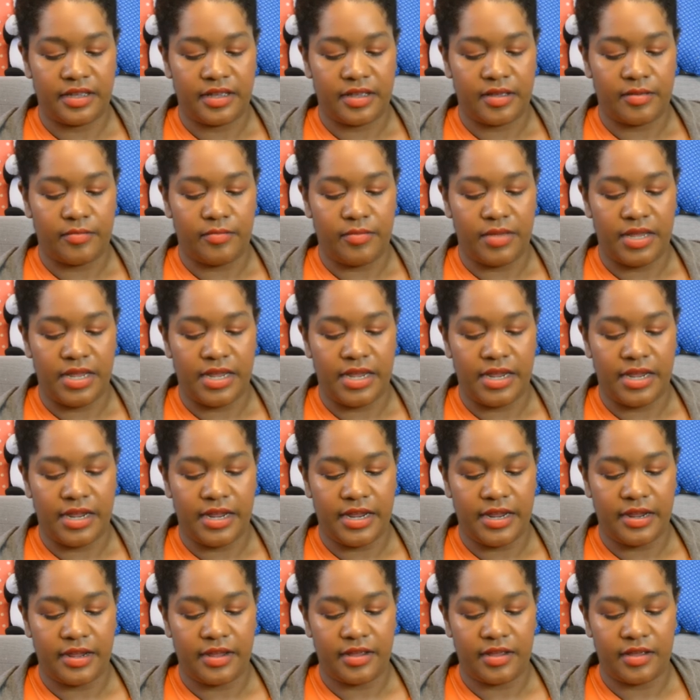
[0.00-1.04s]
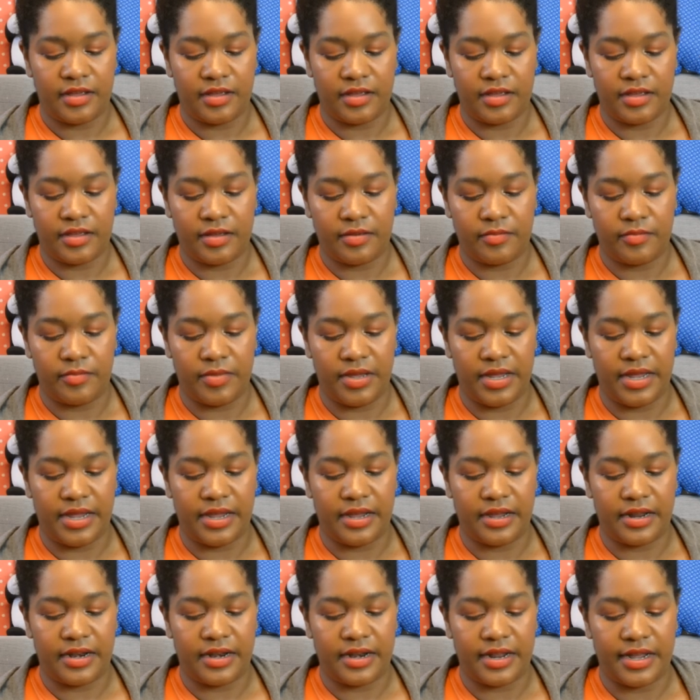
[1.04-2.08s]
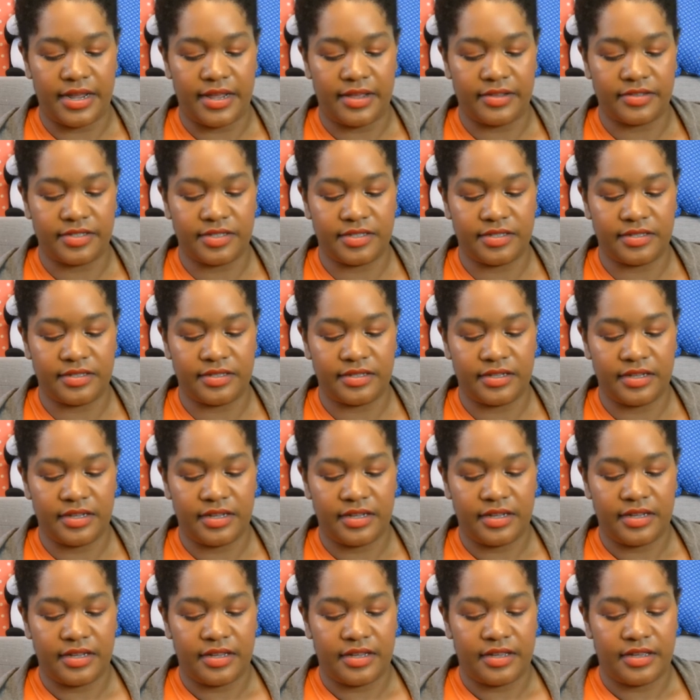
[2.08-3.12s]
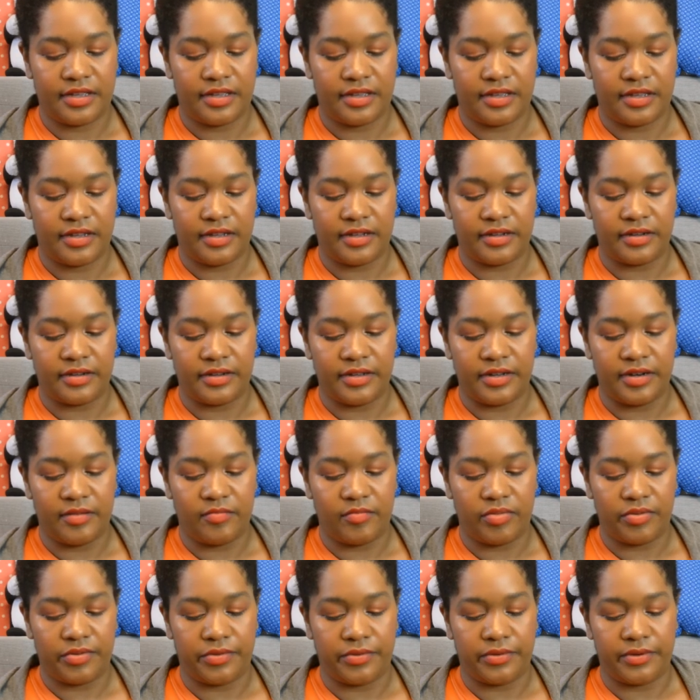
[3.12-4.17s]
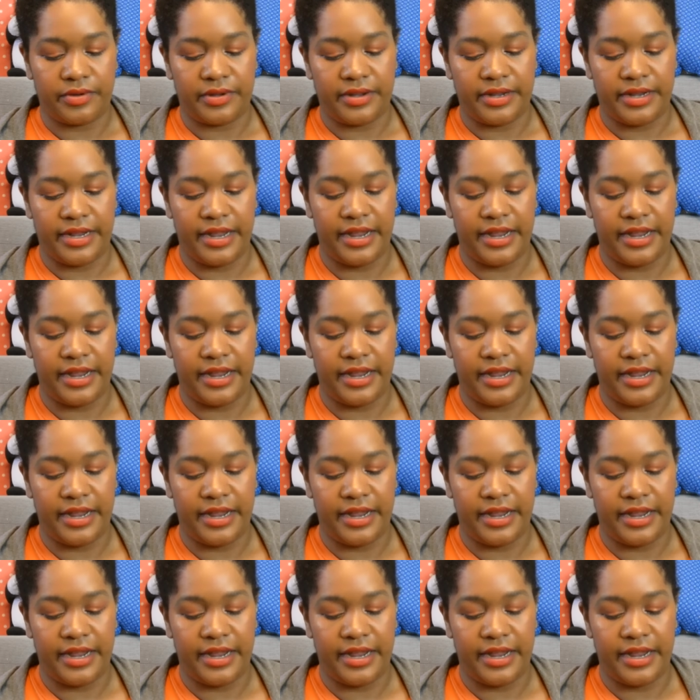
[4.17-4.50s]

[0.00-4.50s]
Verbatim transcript: me being a nice, good employee,